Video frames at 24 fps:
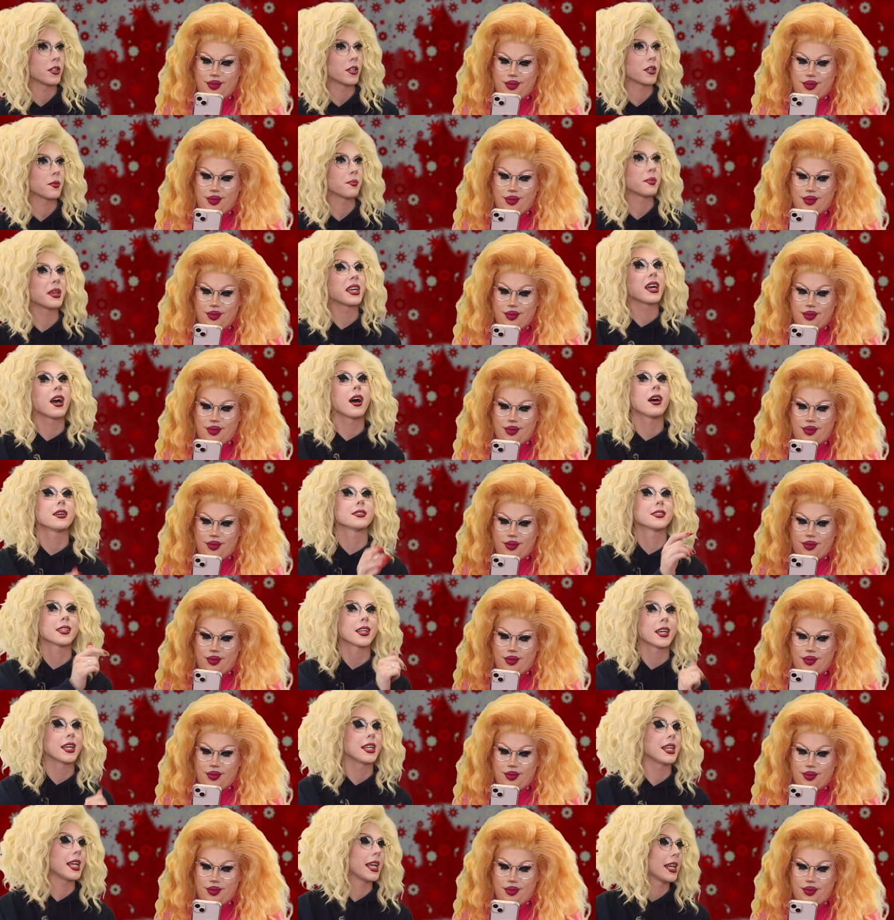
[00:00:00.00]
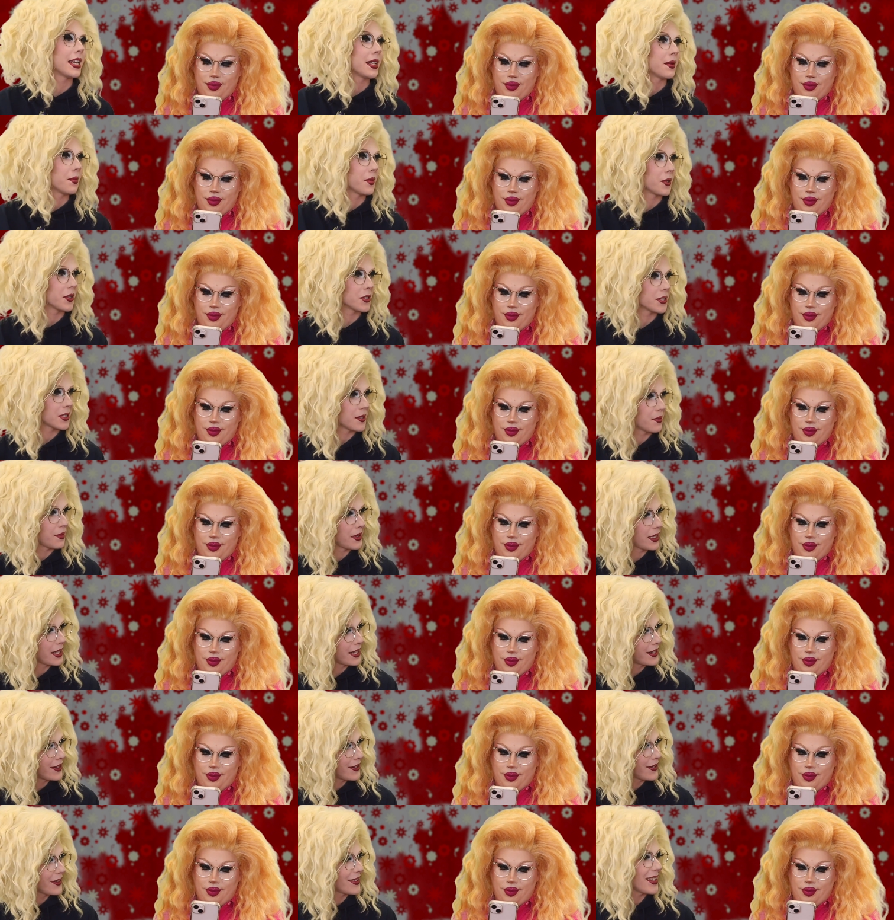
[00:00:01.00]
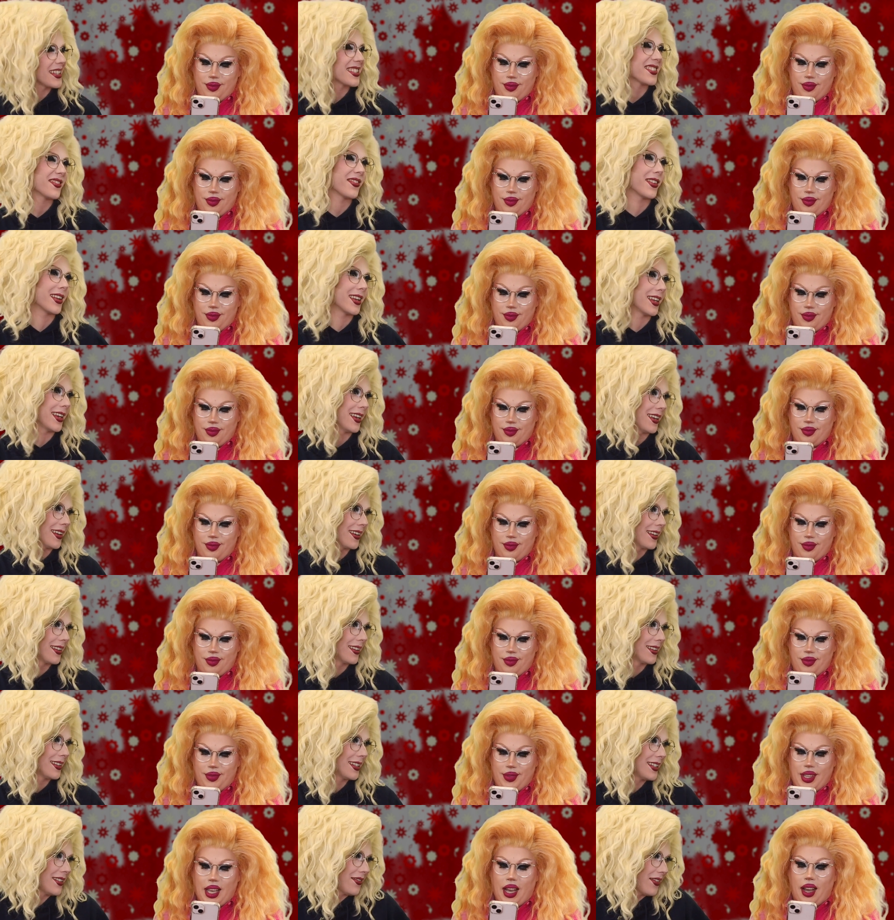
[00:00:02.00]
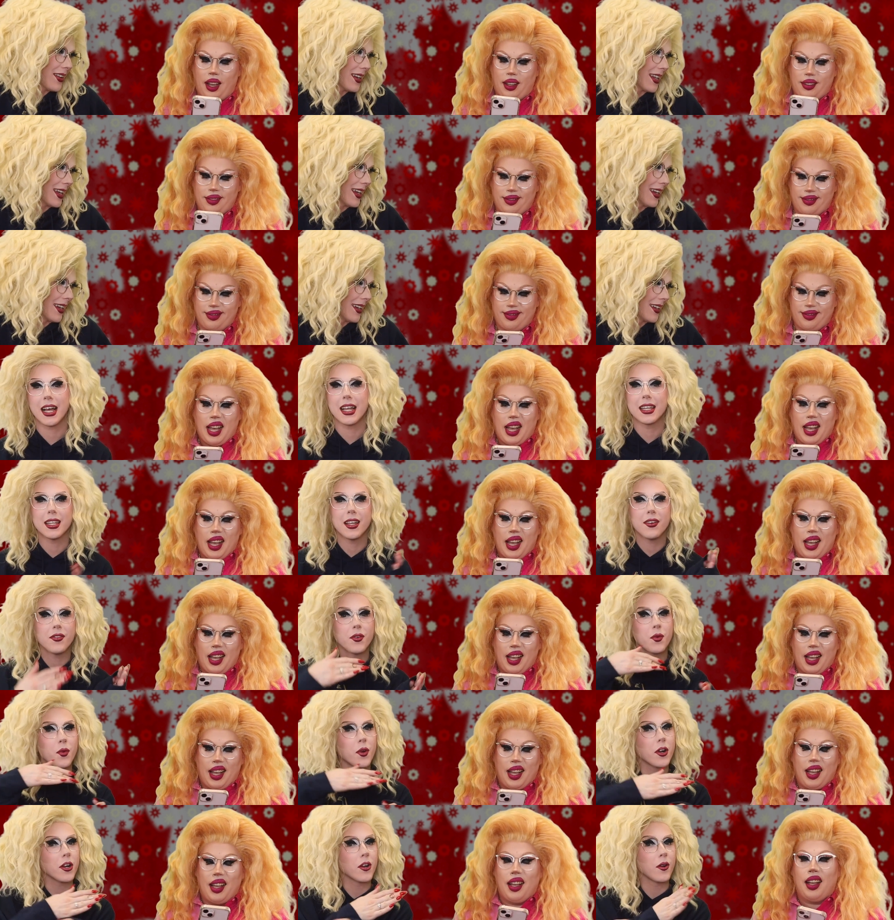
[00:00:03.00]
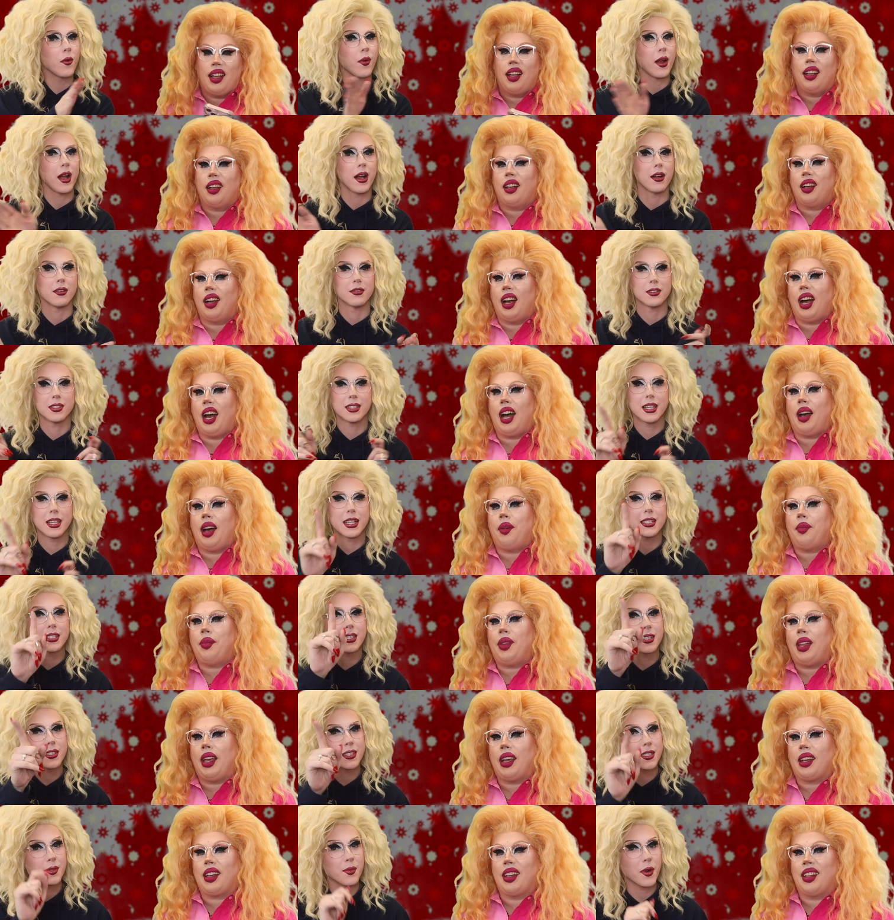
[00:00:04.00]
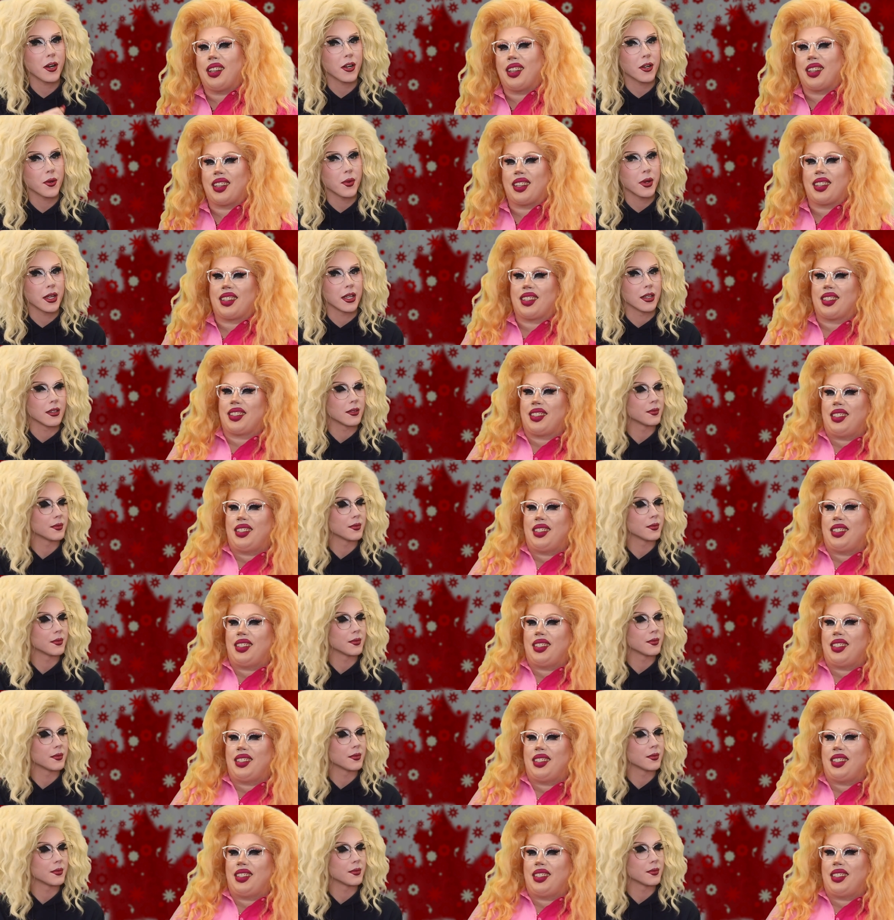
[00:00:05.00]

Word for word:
Speaker 1: look because a Canadian person played her." That's funny. That's yeah. funny. I love a workaround. Up That's a smart queen.